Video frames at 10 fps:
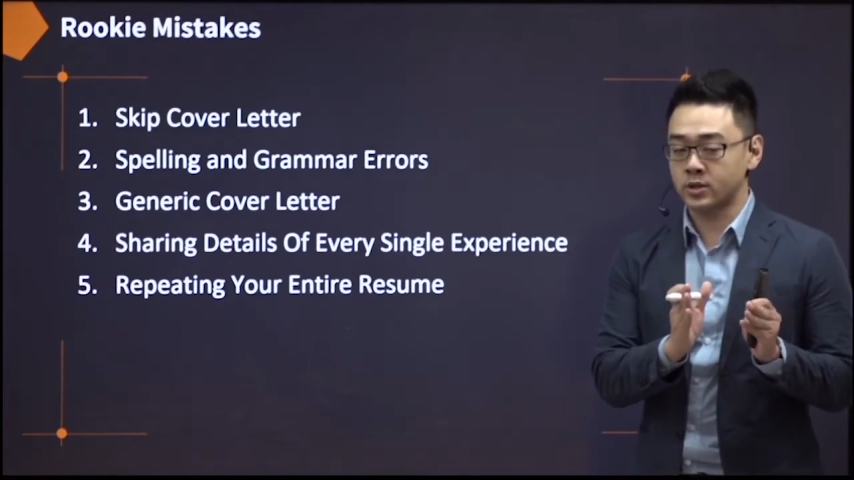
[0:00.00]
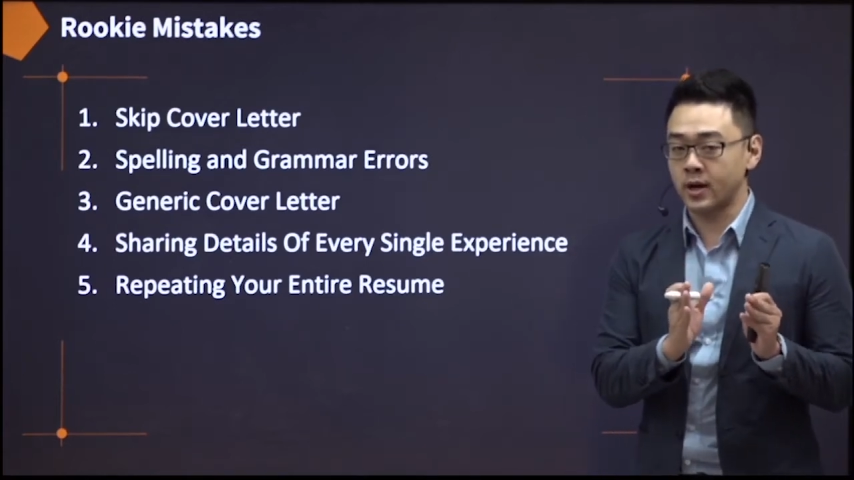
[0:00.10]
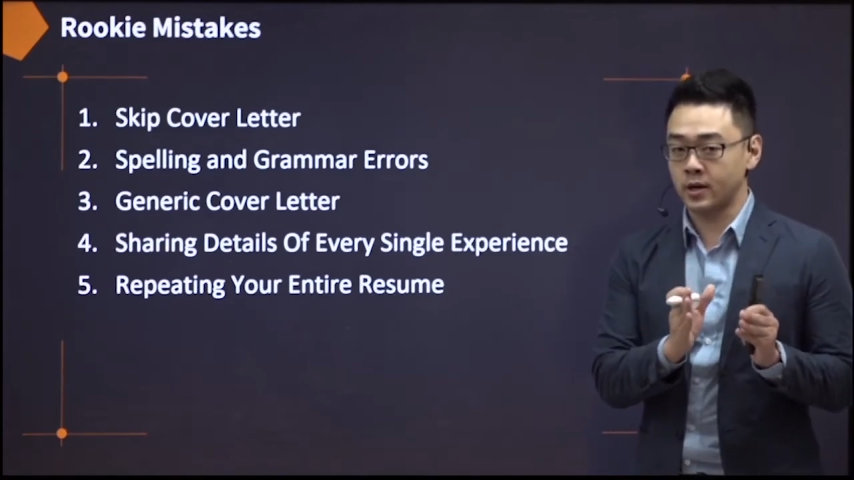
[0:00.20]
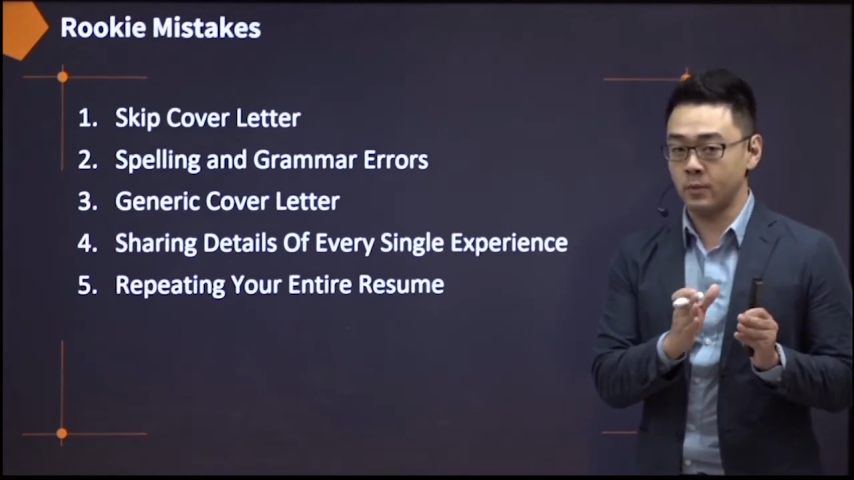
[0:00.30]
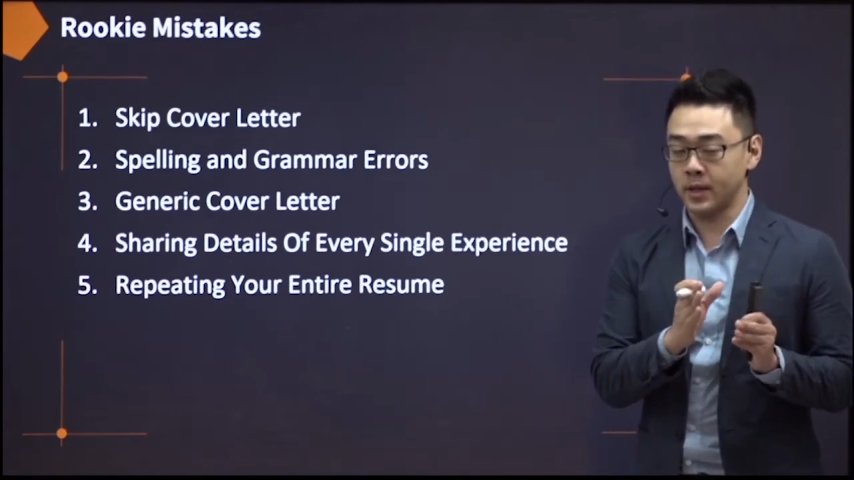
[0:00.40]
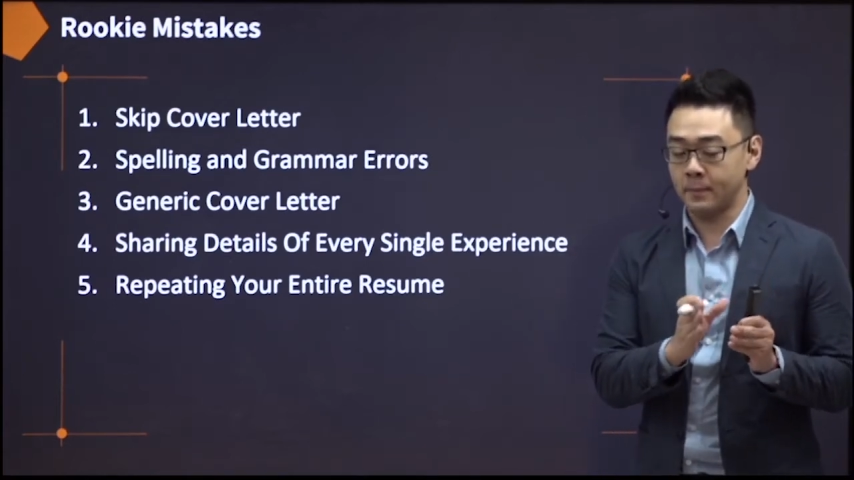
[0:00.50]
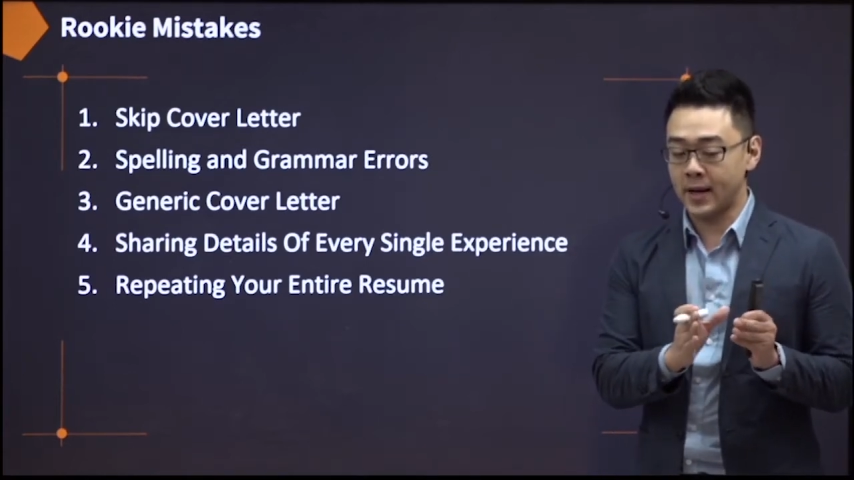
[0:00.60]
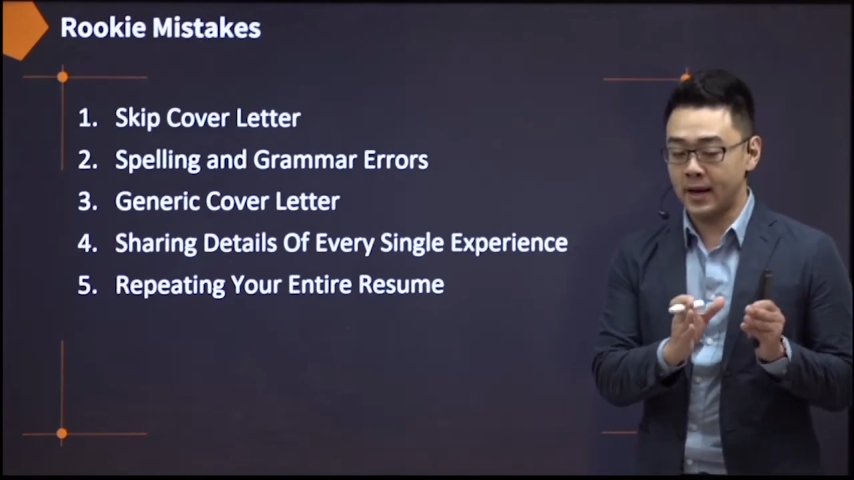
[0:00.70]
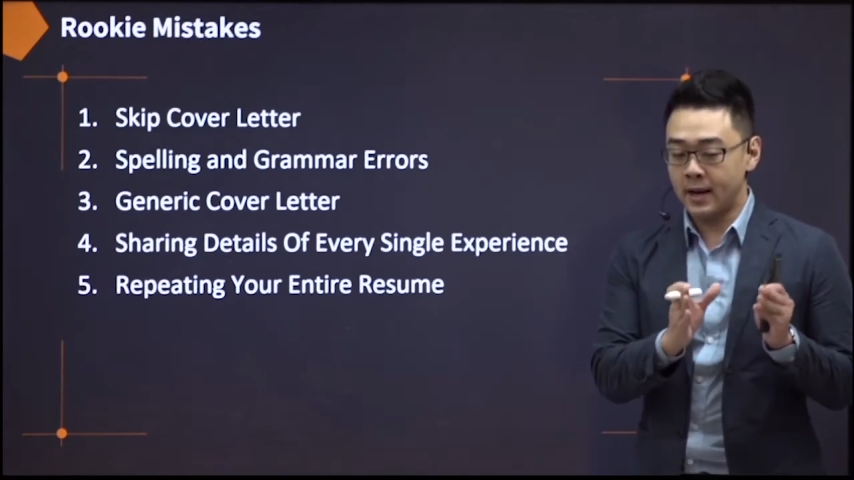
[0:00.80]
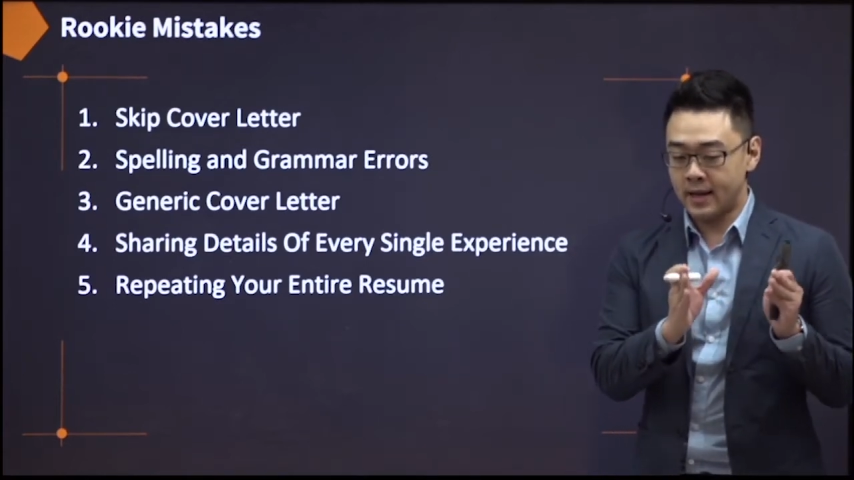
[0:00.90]
document.
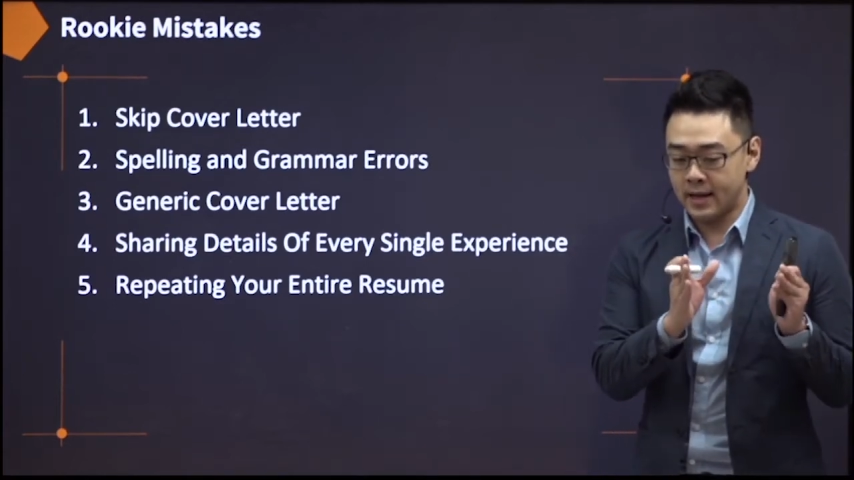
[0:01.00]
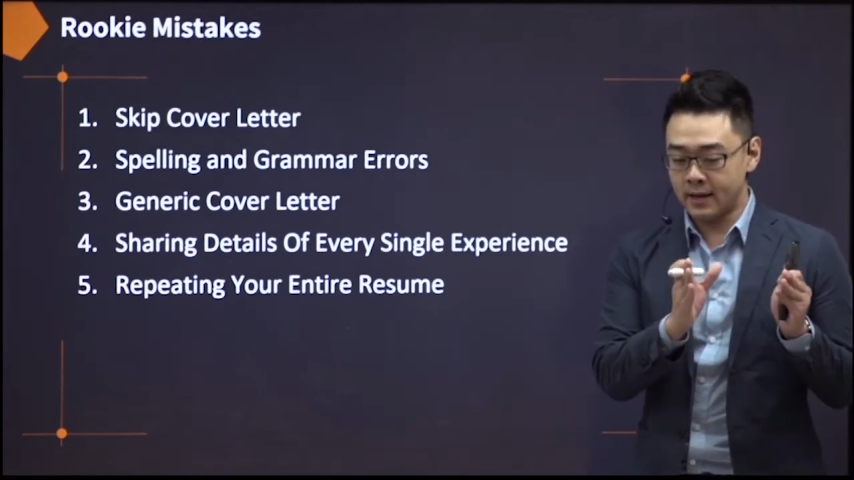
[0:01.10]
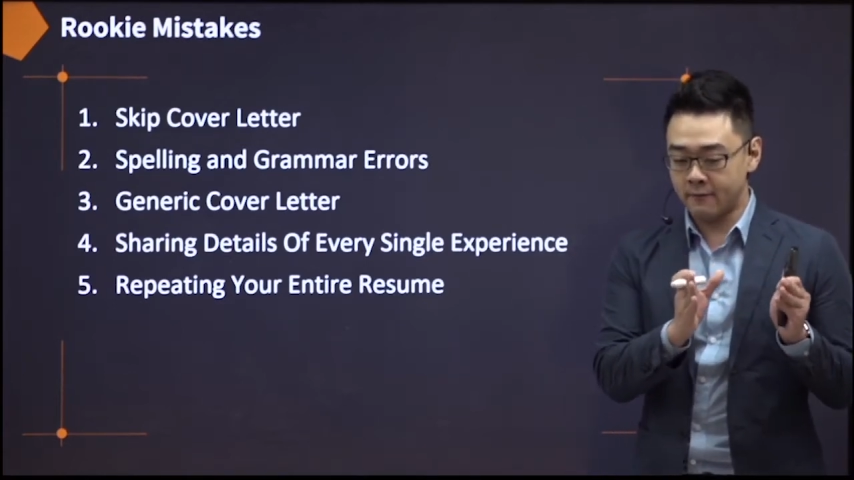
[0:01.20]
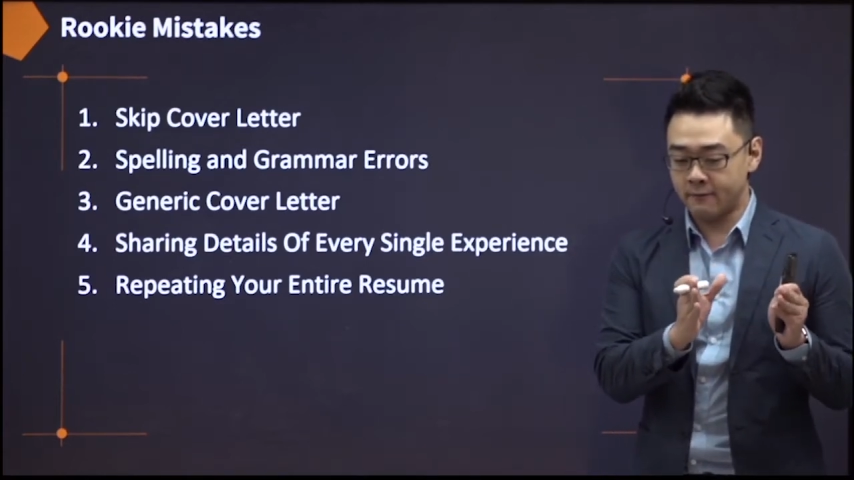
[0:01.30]
But if